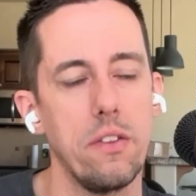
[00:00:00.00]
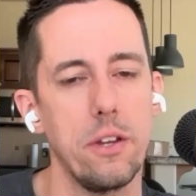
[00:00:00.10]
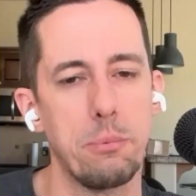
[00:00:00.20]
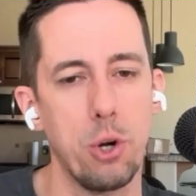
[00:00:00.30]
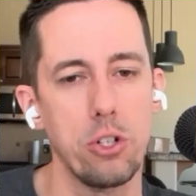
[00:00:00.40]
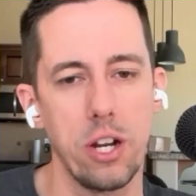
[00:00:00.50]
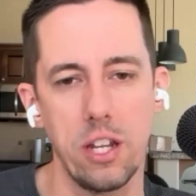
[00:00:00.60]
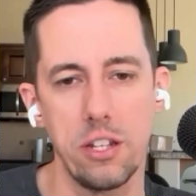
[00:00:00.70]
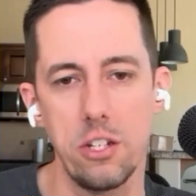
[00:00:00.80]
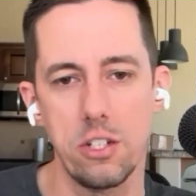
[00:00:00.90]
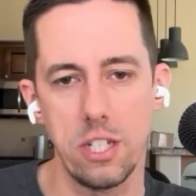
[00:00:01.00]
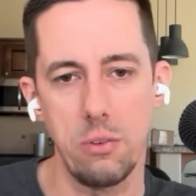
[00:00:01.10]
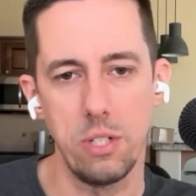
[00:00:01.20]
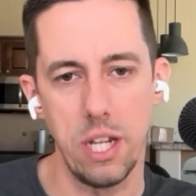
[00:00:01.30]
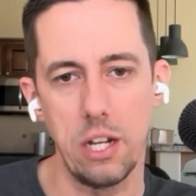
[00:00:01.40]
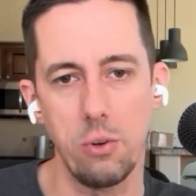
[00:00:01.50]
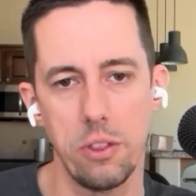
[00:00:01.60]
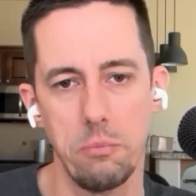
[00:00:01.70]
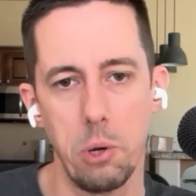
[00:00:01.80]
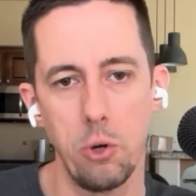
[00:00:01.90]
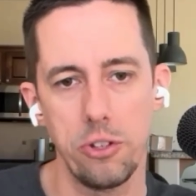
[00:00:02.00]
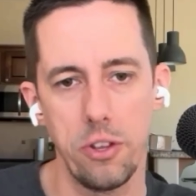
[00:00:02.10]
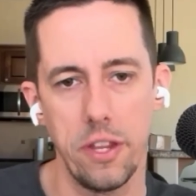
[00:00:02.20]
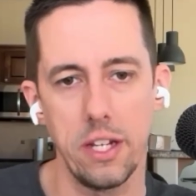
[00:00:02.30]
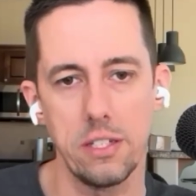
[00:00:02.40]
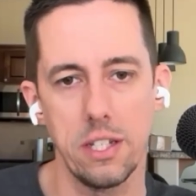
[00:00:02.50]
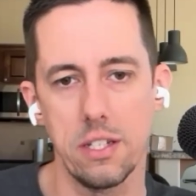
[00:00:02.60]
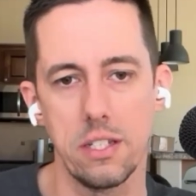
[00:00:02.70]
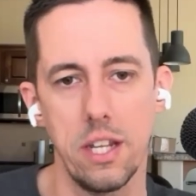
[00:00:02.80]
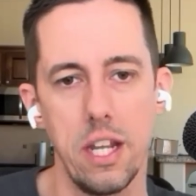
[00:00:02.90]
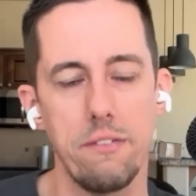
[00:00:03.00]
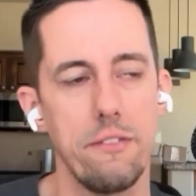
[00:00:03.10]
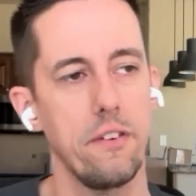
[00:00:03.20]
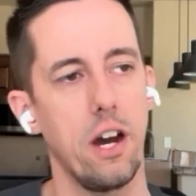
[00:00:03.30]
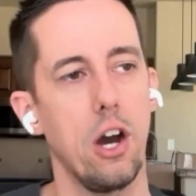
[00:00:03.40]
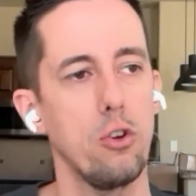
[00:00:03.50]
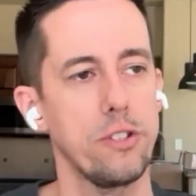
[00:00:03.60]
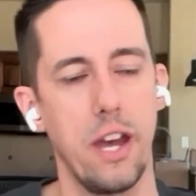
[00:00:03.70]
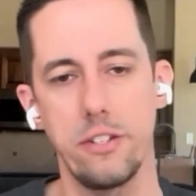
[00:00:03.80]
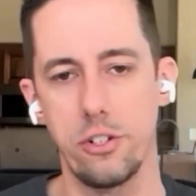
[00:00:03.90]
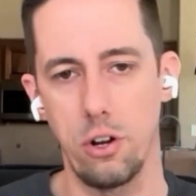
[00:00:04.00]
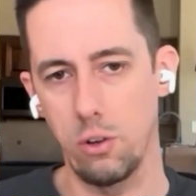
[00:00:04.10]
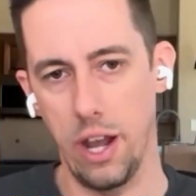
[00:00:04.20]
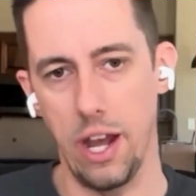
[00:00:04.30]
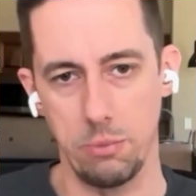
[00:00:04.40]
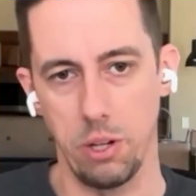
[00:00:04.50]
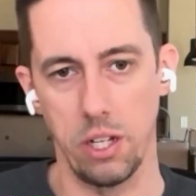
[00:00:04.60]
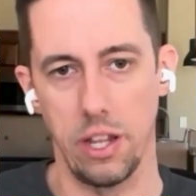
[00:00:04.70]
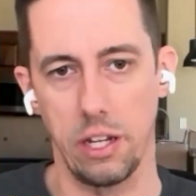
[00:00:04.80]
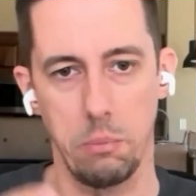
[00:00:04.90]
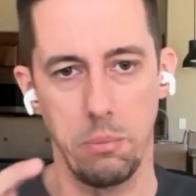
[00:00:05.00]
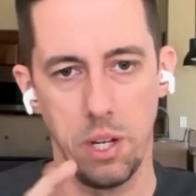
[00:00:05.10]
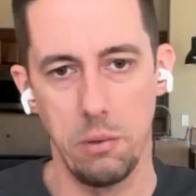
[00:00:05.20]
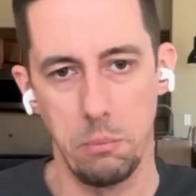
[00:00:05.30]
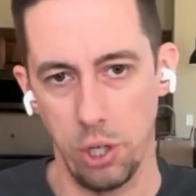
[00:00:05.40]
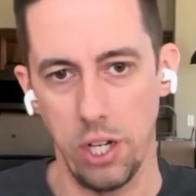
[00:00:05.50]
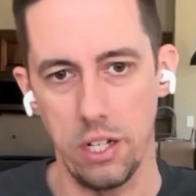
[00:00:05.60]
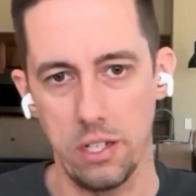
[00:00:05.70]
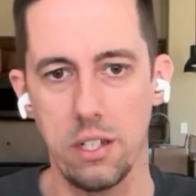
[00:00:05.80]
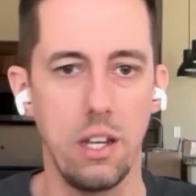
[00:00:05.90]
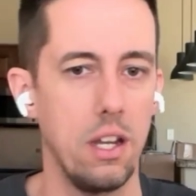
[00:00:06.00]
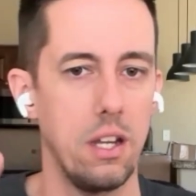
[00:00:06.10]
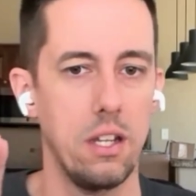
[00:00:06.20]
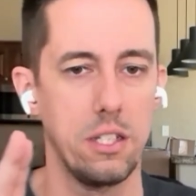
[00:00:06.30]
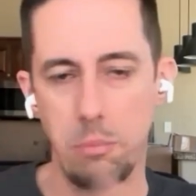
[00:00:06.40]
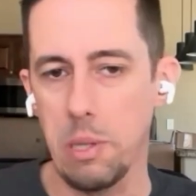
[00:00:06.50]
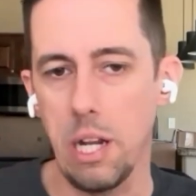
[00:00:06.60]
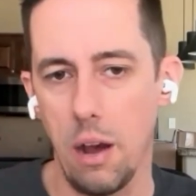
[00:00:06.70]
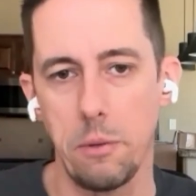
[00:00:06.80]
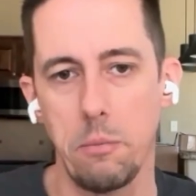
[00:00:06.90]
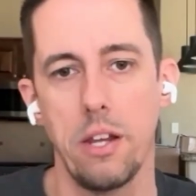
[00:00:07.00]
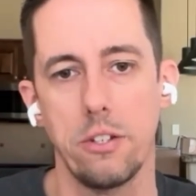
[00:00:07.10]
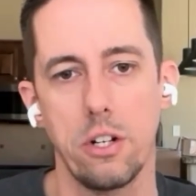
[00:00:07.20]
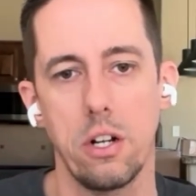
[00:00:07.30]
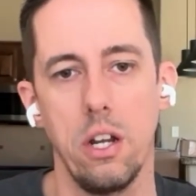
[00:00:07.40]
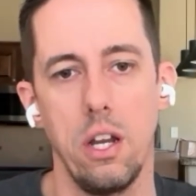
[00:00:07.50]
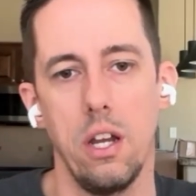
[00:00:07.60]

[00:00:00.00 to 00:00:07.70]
the approach I guess you could say we take with most things is if a host has their own cache plugin like Breeze, Speed Optimizer,